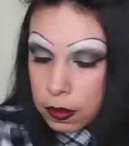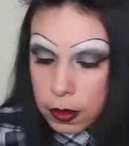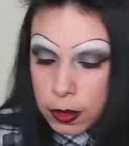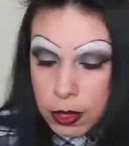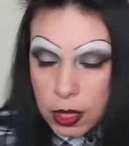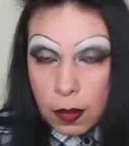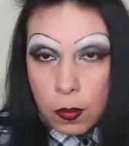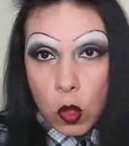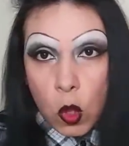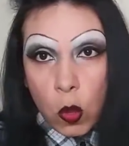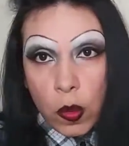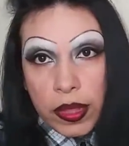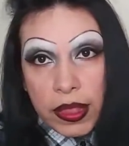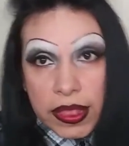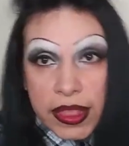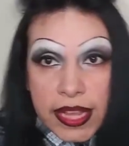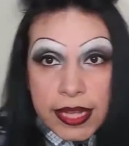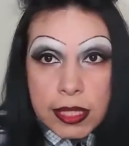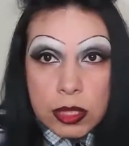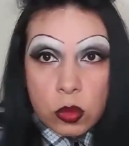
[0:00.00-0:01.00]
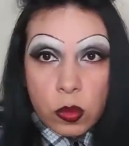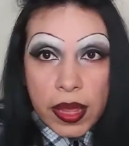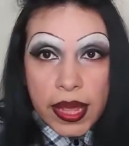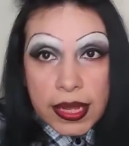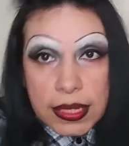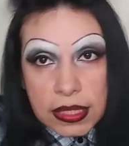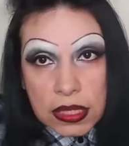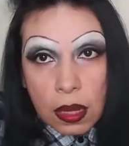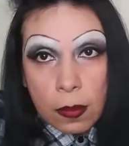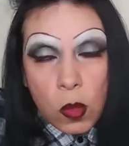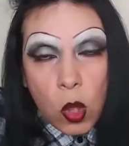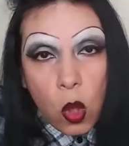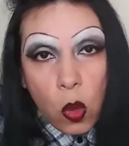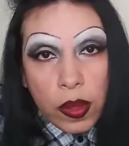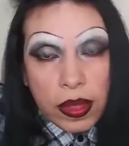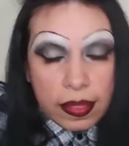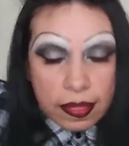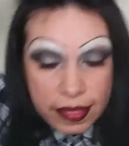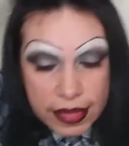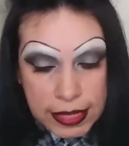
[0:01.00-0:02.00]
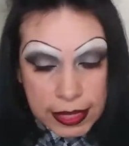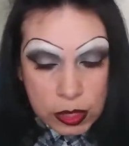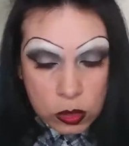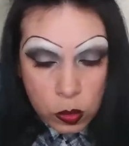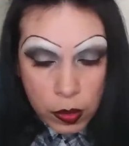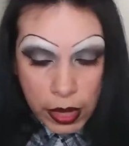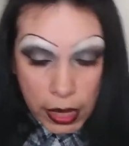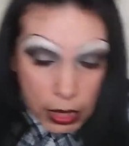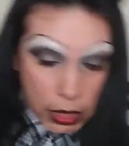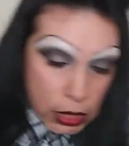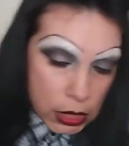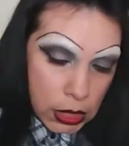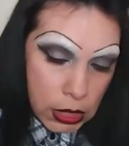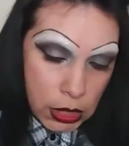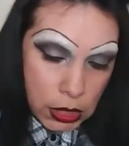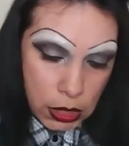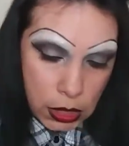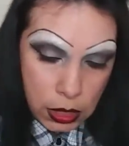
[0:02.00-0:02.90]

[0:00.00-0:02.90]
Some going this way, some going this way.